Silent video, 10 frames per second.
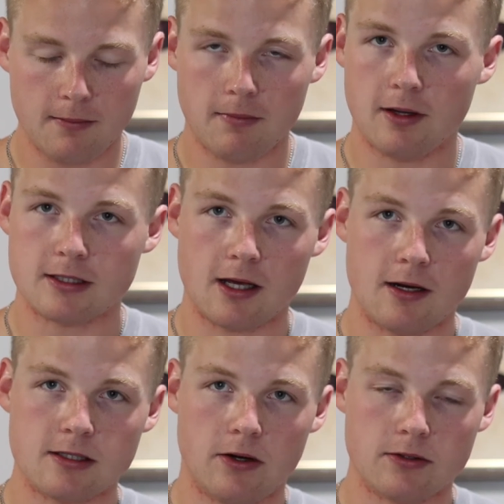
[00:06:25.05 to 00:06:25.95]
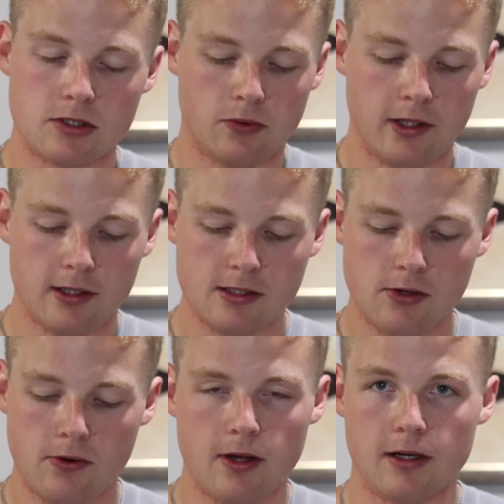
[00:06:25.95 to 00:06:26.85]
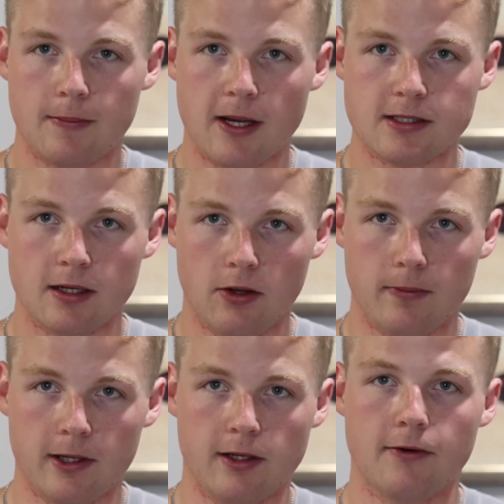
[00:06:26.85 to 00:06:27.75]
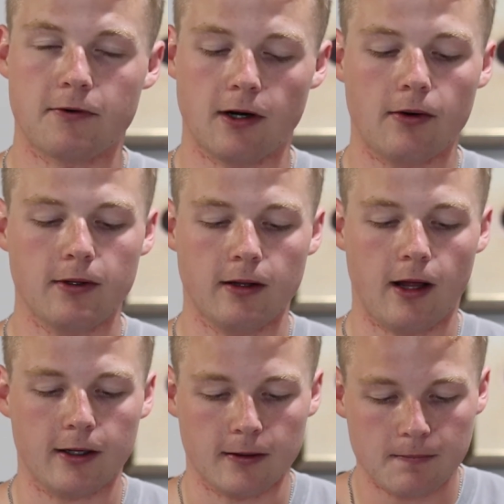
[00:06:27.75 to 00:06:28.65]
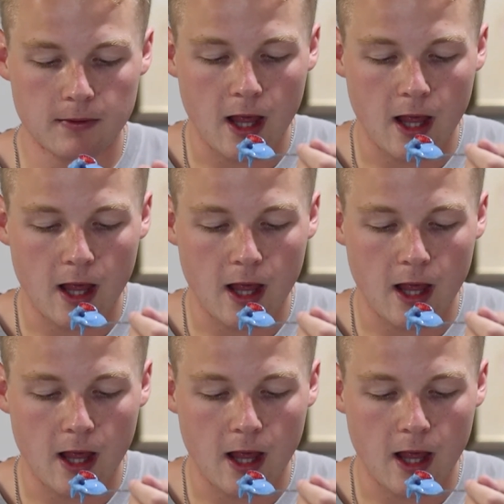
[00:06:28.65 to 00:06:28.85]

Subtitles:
but it's got its own sweetness to it and it makes it a little bit different. I really like it.